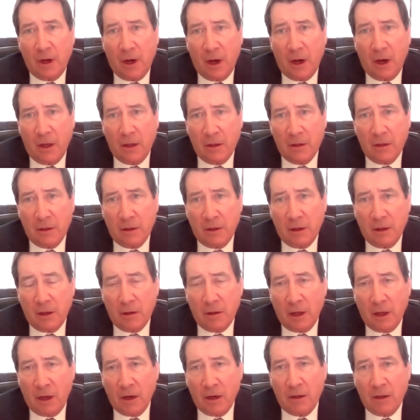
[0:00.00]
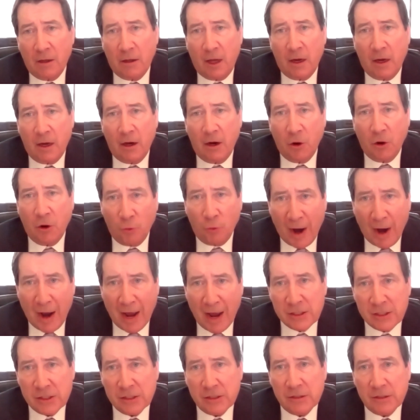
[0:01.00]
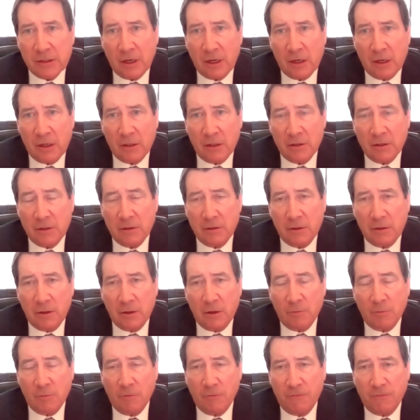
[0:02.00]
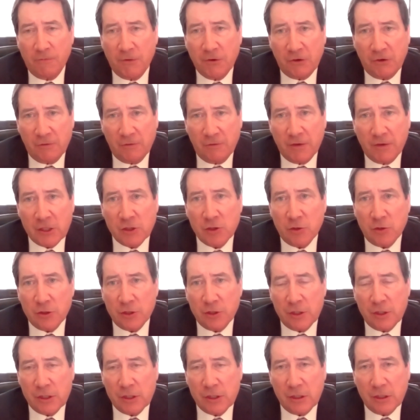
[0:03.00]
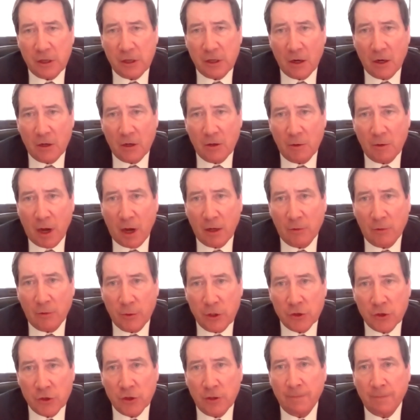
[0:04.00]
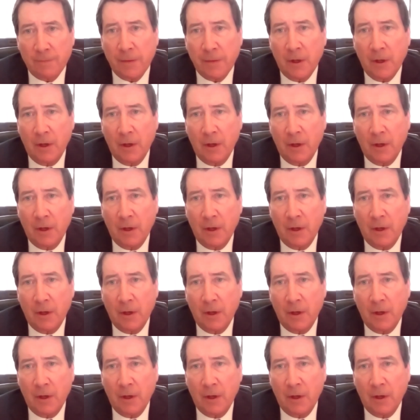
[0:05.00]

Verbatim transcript: and they they harass uh, you know fishing vessels in the Senkaku Island region.